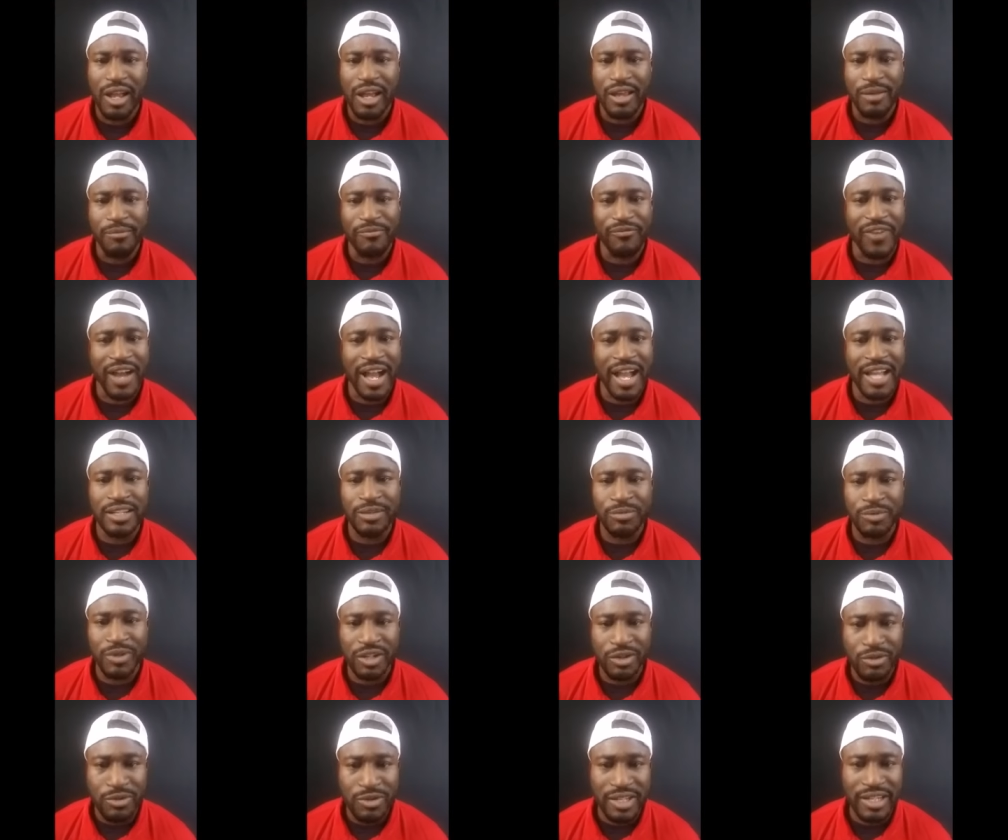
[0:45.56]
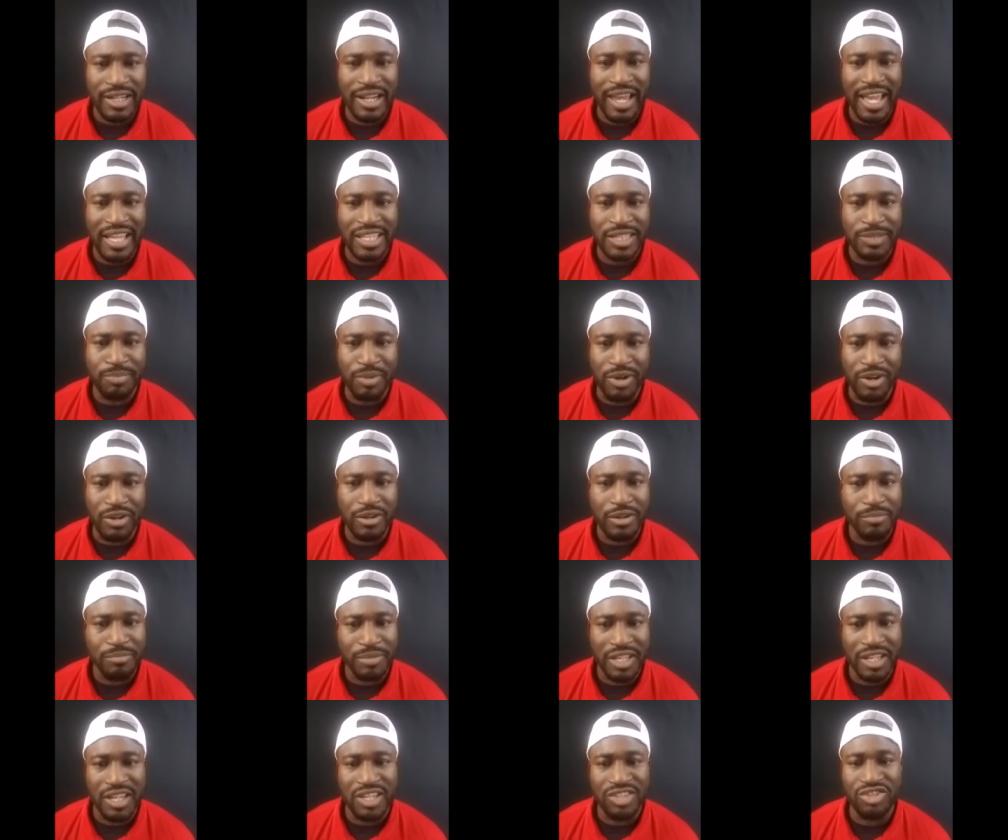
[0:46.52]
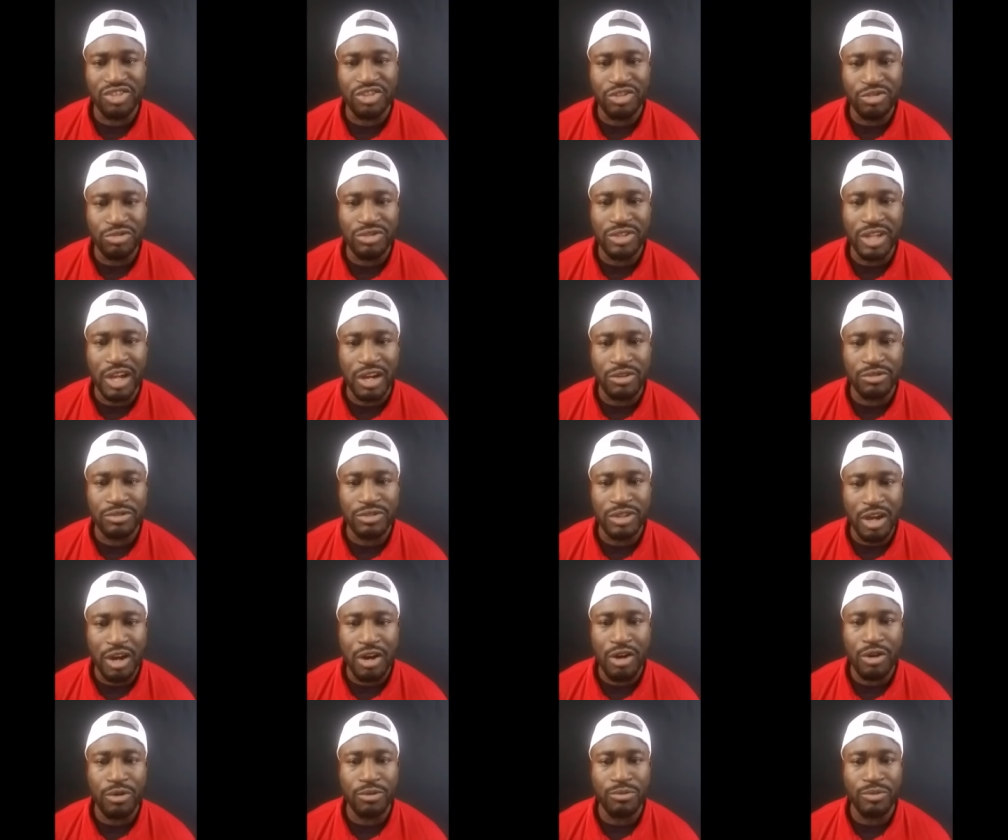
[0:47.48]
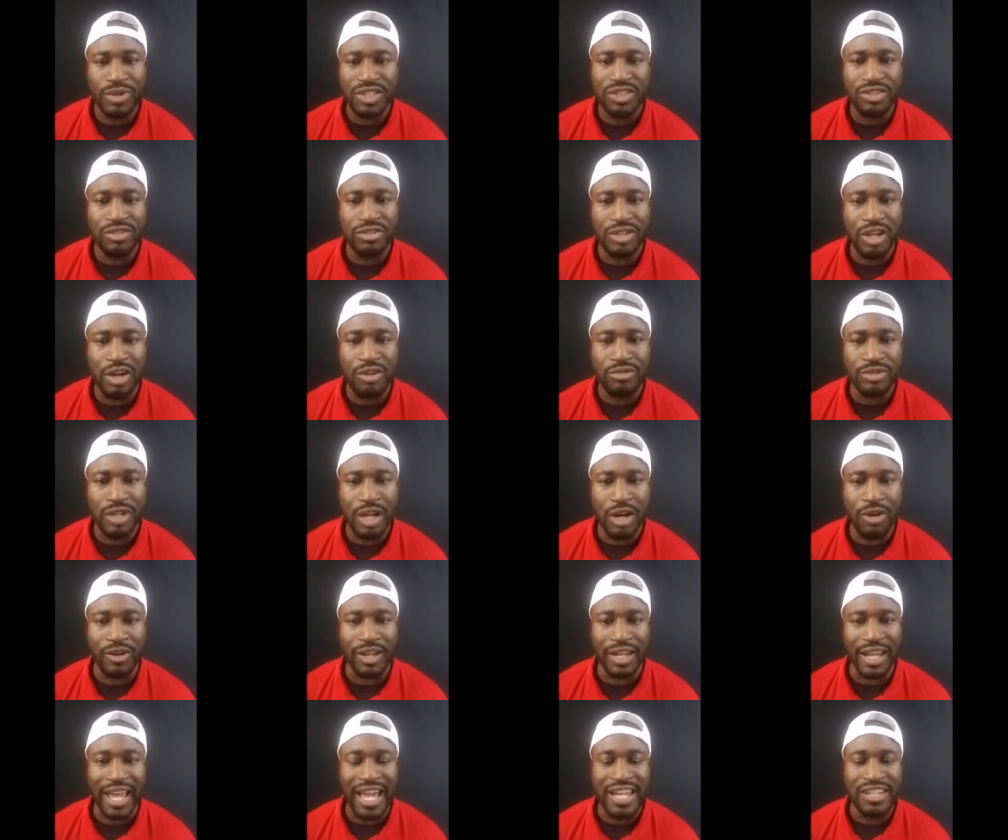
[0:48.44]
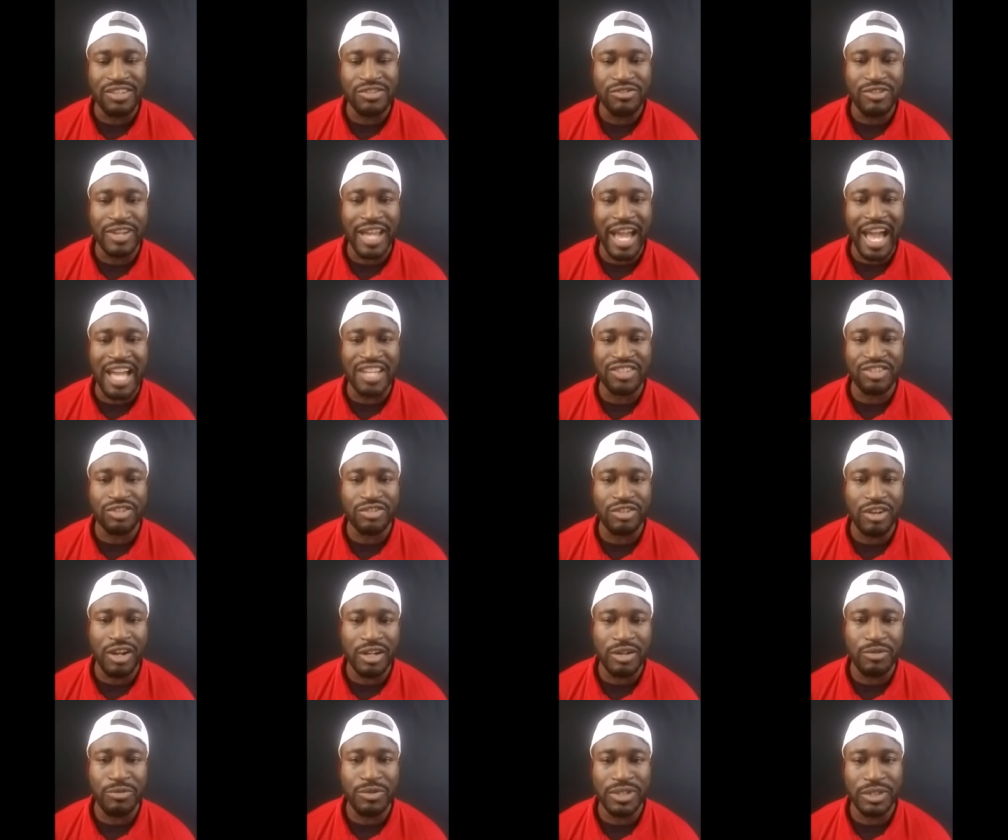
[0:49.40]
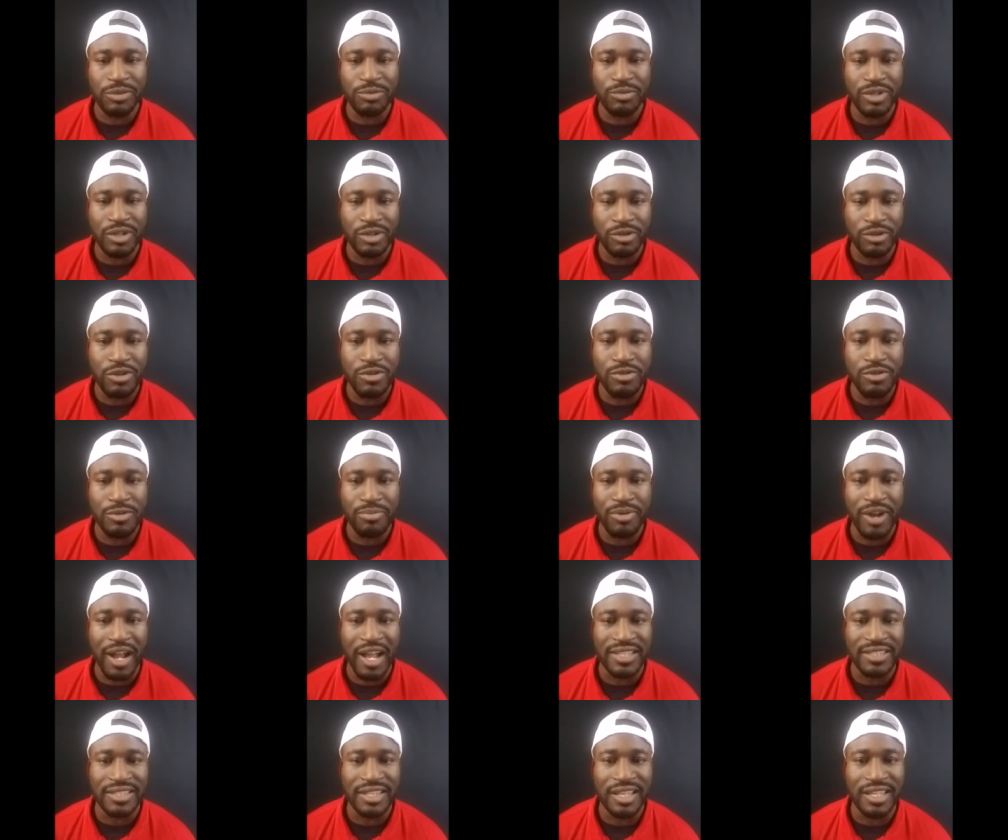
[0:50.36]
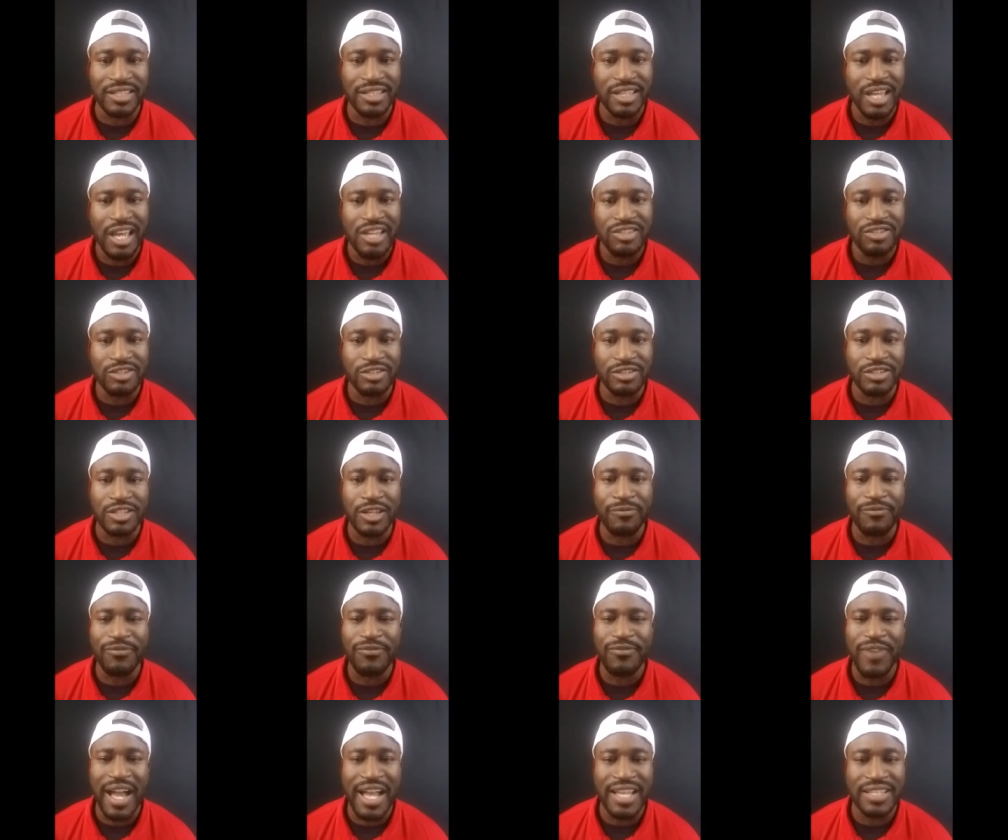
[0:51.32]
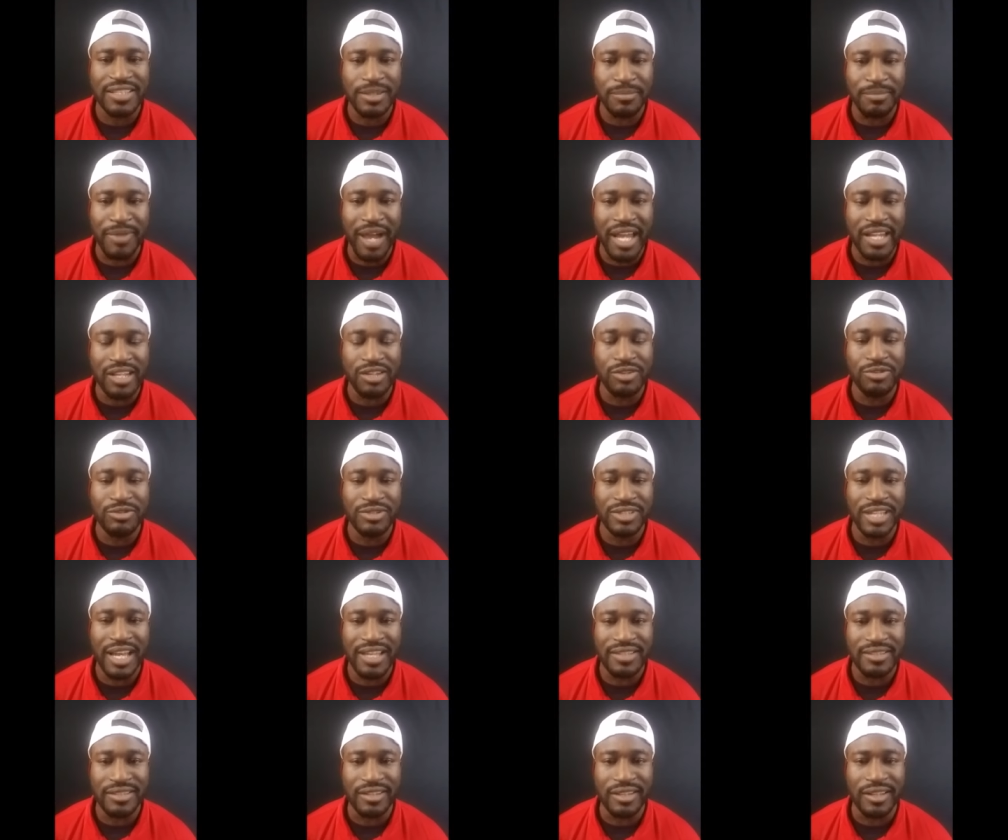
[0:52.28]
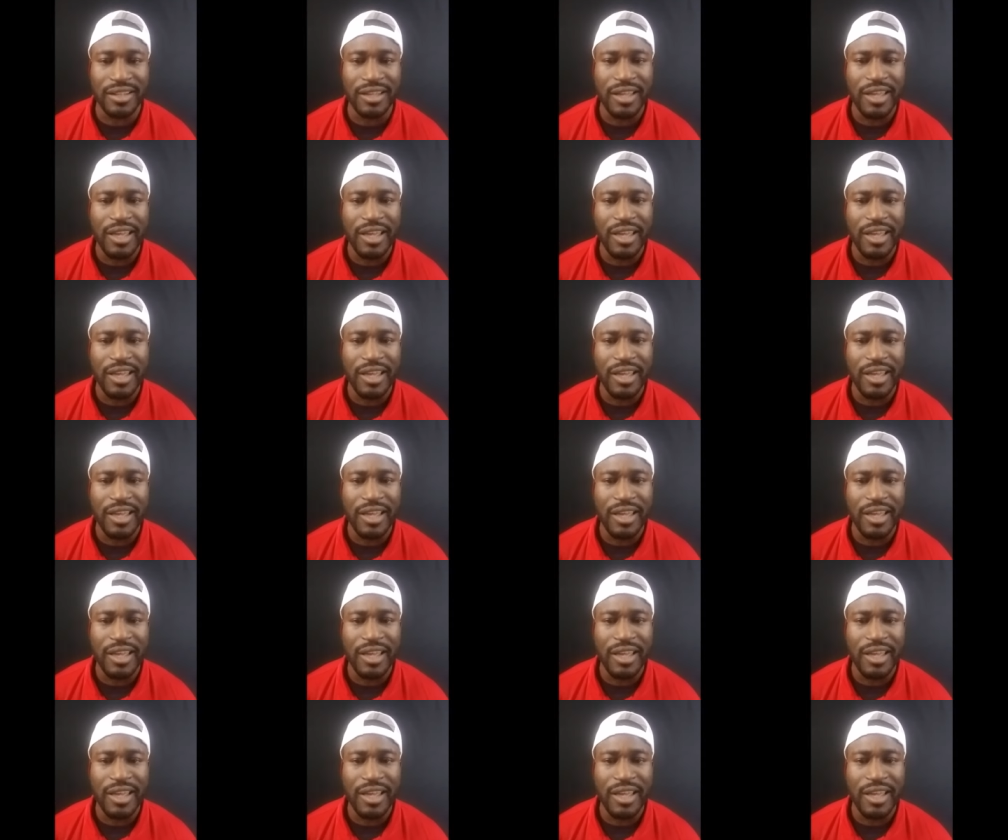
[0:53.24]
Find a recruiting expert because you don't know what you don't know. A lot of you guys struggle with the recruiting process, so find somebody who doesn't.